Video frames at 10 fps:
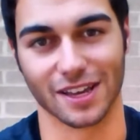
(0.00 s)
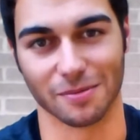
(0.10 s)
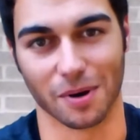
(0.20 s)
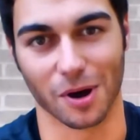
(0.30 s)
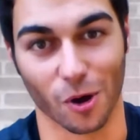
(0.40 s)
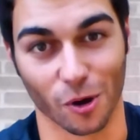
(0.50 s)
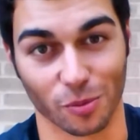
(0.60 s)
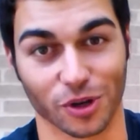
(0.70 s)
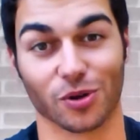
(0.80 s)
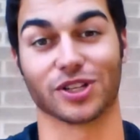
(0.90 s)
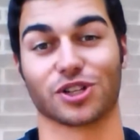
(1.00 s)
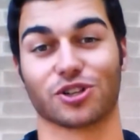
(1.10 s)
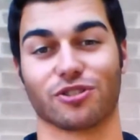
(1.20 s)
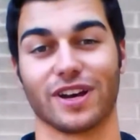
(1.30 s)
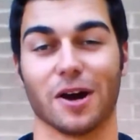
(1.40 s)
my arm would go like
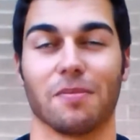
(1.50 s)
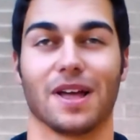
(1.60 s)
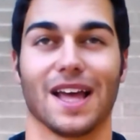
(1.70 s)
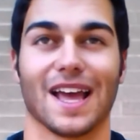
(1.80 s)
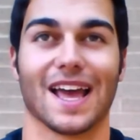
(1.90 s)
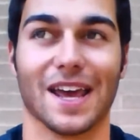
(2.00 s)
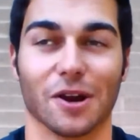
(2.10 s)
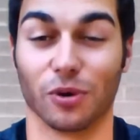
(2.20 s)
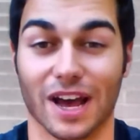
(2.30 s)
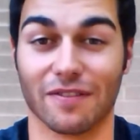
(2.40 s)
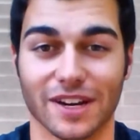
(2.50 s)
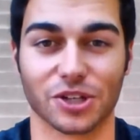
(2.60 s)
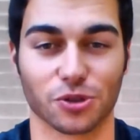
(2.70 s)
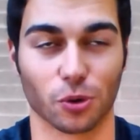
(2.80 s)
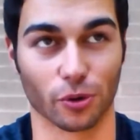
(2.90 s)
straight up, and it wouldn't have any
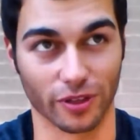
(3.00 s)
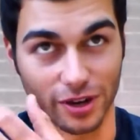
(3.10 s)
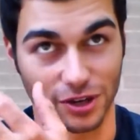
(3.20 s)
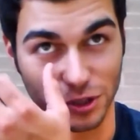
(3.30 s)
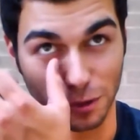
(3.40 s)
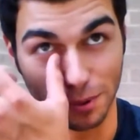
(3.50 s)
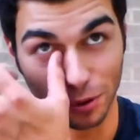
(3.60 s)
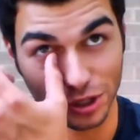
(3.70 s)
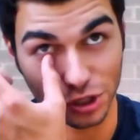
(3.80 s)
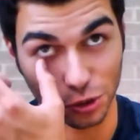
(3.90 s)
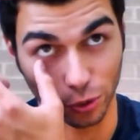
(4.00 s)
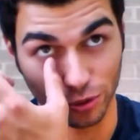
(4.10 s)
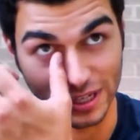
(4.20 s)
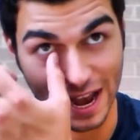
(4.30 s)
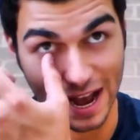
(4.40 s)
shoulder there. So building
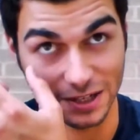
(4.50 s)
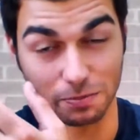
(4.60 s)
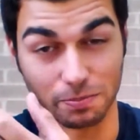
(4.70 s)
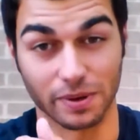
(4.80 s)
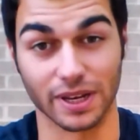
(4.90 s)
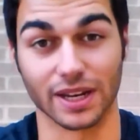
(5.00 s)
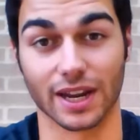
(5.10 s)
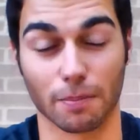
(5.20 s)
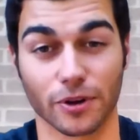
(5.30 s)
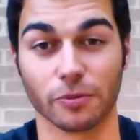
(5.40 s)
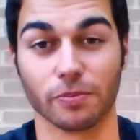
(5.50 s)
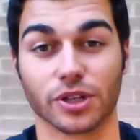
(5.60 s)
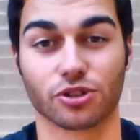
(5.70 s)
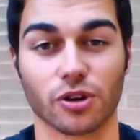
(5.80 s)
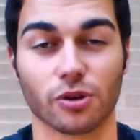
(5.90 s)
shoulders has been a pretty big
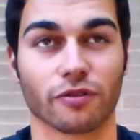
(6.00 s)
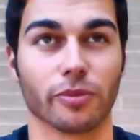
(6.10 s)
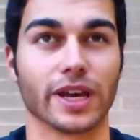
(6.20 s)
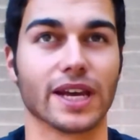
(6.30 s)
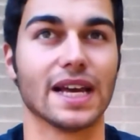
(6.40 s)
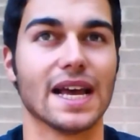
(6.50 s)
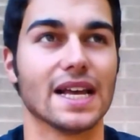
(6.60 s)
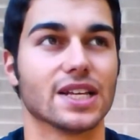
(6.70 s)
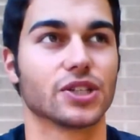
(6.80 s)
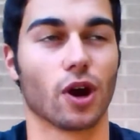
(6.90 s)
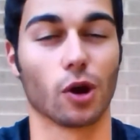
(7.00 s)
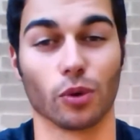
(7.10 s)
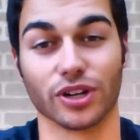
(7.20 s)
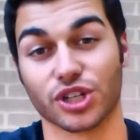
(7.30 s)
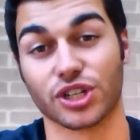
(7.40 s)
struggle for me. So I
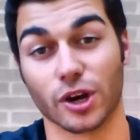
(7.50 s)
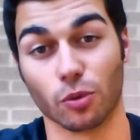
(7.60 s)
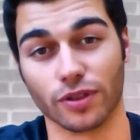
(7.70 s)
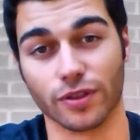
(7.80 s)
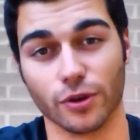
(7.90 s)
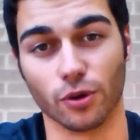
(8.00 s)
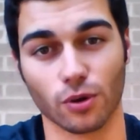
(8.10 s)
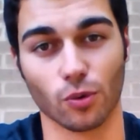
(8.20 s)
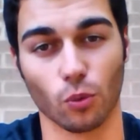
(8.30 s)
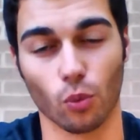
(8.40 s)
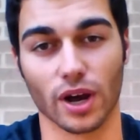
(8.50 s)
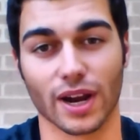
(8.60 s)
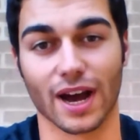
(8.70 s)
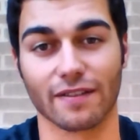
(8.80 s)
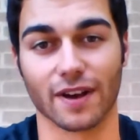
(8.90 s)
wanted to share with you what
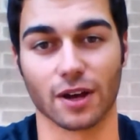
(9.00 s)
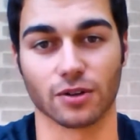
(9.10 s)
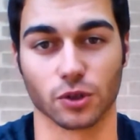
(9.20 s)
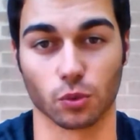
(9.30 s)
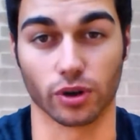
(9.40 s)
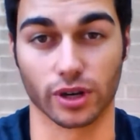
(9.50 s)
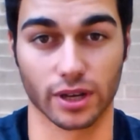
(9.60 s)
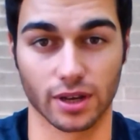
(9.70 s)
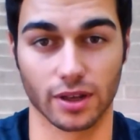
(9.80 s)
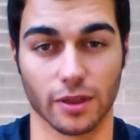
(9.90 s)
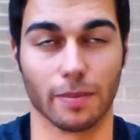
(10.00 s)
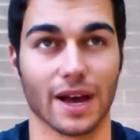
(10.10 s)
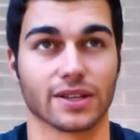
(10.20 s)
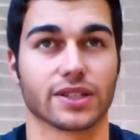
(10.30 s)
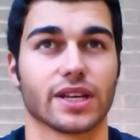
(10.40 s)
I found to work the
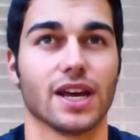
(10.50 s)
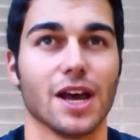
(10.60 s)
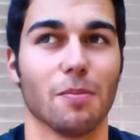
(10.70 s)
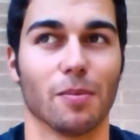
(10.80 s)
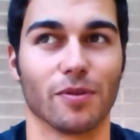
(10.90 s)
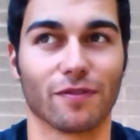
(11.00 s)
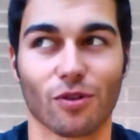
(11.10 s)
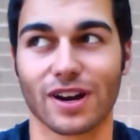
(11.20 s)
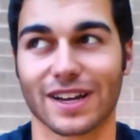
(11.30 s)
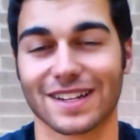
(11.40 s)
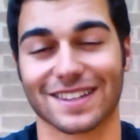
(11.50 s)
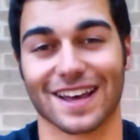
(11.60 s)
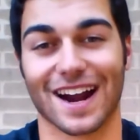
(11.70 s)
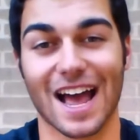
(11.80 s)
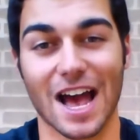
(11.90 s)
best. But before I get to
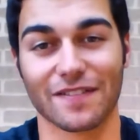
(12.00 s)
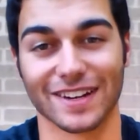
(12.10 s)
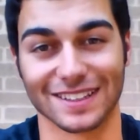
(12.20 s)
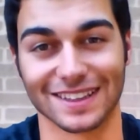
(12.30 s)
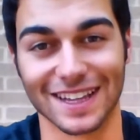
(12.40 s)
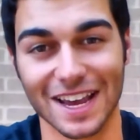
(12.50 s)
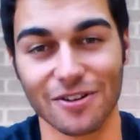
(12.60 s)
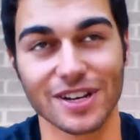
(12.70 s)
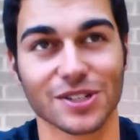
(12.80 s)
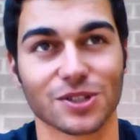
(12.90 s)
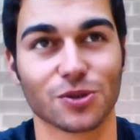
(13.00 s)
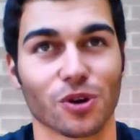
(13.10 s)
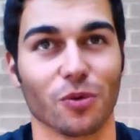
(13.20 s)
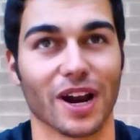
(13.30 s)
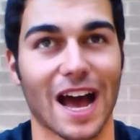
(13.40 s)
that, I have a hilarious
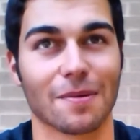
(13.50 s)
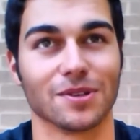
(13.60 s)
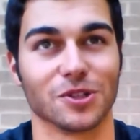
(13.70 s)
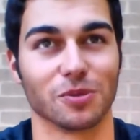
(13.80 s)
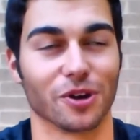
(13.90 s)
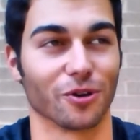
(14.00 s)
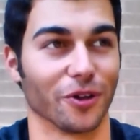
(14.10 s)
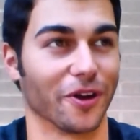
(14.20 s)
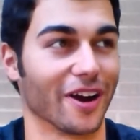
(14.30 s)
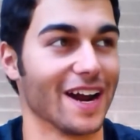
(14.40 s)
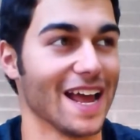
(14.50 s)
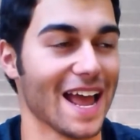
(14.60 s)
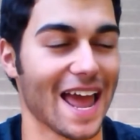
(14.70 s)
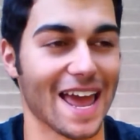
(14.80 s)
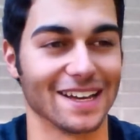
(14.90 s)
story of what happened to me earlier,
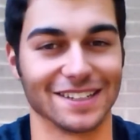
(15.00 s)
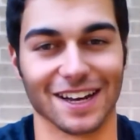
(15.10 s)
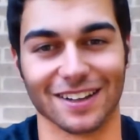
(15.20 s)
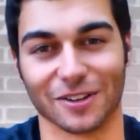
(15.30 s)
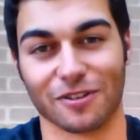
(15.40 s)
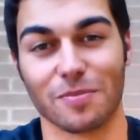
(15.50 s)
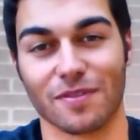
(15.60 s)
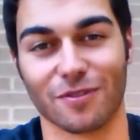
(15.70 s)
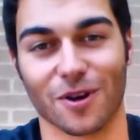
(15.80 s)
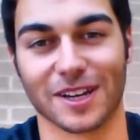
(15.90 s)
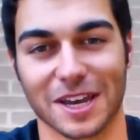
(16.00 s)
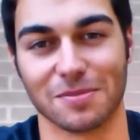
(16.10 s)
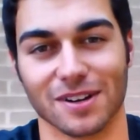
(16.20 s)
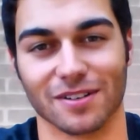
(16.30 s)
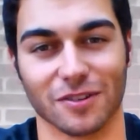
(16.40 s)
and like right before I came
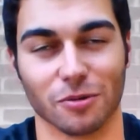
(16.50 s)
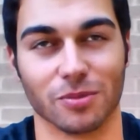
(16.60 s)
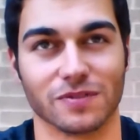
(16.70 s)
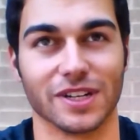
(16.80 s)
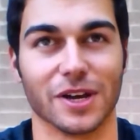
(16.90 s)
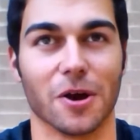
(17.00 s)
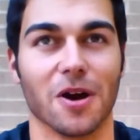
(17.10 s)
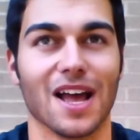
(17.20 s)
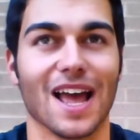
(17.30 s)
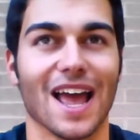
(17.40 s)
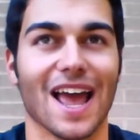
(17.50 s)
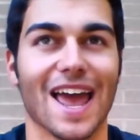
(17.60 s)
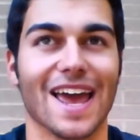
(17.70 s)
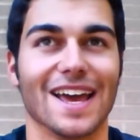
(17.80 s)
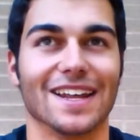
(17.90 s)
down to film this video.
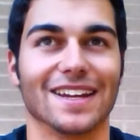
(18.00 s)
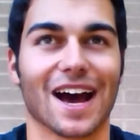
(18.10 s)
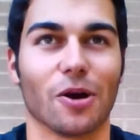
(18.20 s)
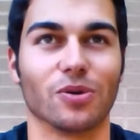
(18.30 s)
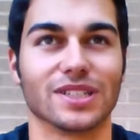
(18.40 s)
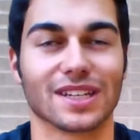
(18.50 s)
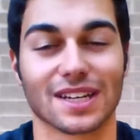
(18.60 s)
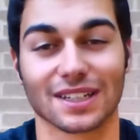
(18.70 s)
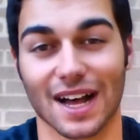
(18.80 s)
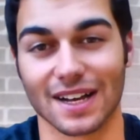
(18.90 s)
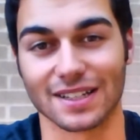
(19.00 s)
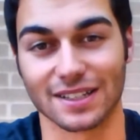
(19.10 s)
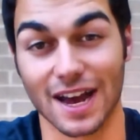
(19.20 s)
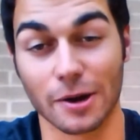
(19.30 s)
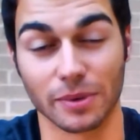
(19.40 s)
And I was in class,
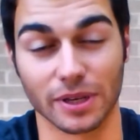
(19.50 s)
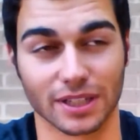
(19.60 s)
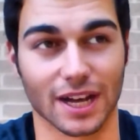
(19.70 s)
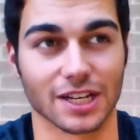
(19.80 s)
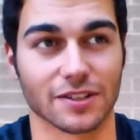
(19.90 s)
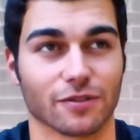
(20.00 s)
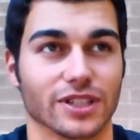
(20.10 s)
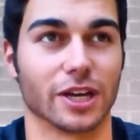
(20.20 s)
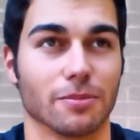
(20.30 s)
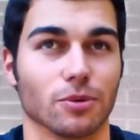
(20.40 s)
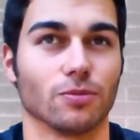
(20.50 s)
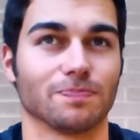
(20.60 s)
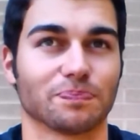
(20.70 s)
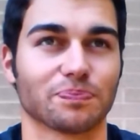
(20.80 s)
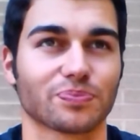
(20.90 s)
anatomy class for example,
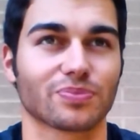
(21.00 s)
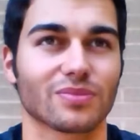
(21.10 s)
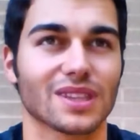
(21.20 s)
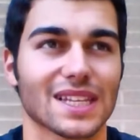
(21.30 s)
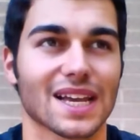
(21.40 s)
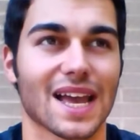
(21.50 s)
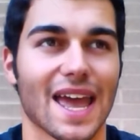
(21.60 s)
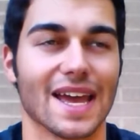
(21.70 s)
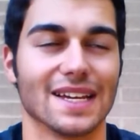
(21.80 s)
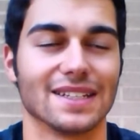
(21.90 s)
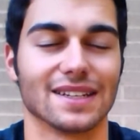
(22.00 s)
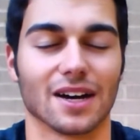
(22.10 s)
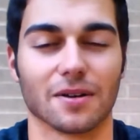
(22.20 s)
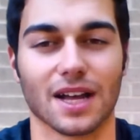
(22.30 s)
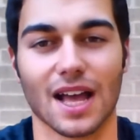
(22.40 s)
and
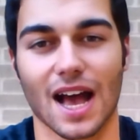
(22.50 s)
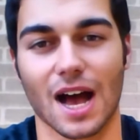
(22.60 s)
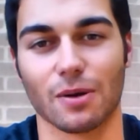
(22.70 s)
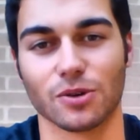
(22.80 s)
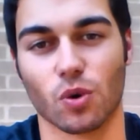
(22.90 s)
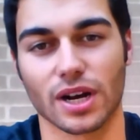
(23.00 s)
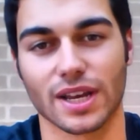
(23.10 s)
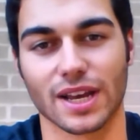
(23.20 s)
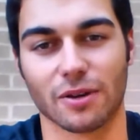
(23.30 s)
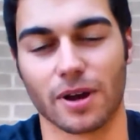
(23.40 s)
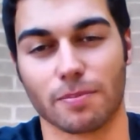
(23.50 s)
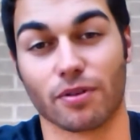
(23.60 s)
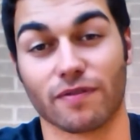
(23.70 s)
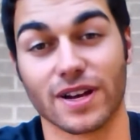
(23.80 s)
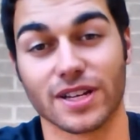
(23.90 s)
I was walking out. My
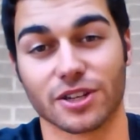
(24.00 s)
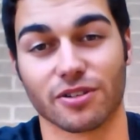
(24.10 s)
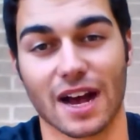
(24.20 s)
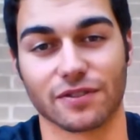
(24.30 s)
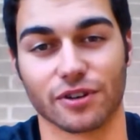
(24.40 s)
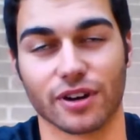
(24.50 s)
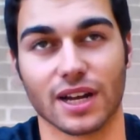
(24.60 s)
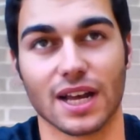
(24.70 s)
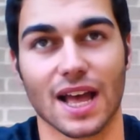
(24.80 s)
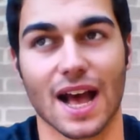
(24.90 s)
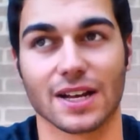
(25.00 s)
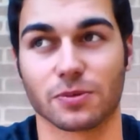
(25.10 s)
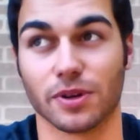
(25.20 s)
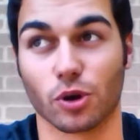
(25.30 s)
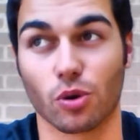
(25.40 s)
professor after
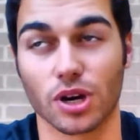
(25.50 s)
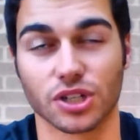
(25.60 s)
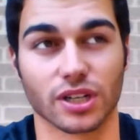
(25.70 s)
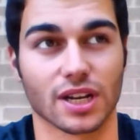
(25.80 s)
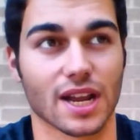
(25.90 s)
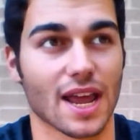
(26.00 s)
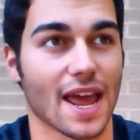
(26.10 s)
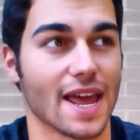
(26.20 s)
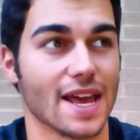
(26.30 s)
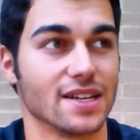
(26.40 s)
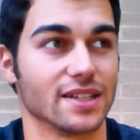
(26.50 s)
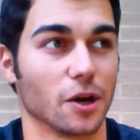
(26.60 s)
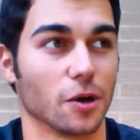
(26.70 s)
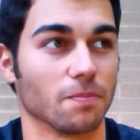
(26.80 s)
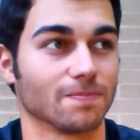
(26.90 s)
asked me a question, and I